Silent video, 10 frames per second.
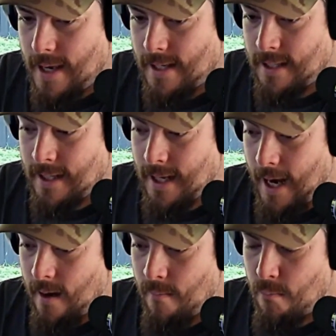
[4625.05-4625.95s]
It's an
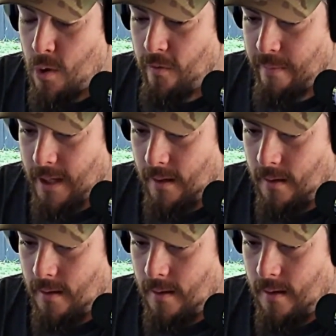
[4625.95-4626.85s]
entire movement.
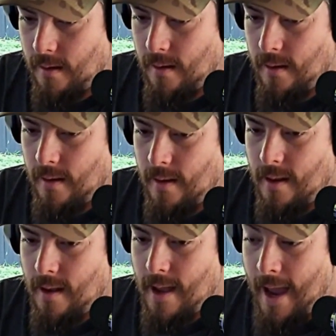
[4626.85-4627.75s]

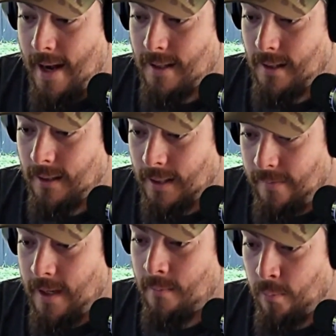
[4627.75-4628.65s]
And it's a
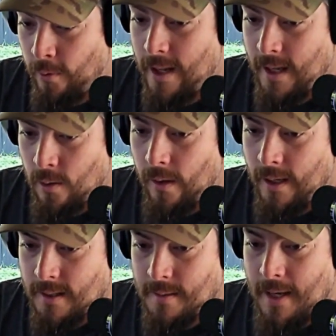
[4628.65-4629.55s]
living, breathing
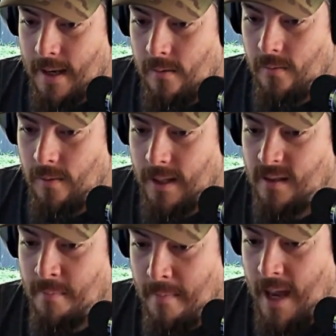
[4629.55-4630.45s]
organism now with
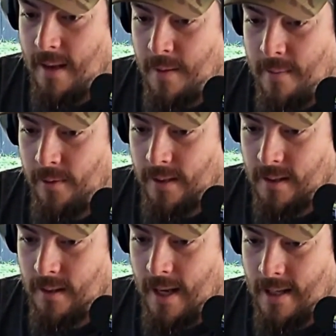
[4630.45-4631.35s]
as many people
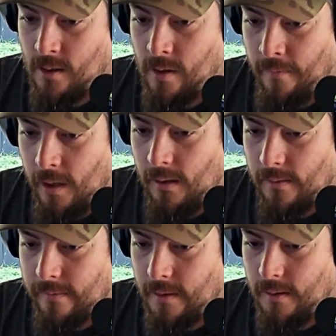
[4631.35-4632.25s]
as are
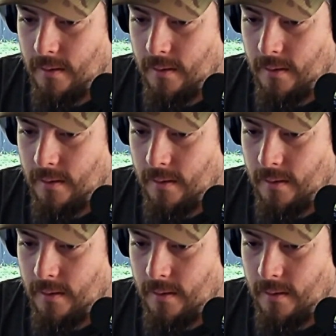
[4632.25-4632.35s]
involved.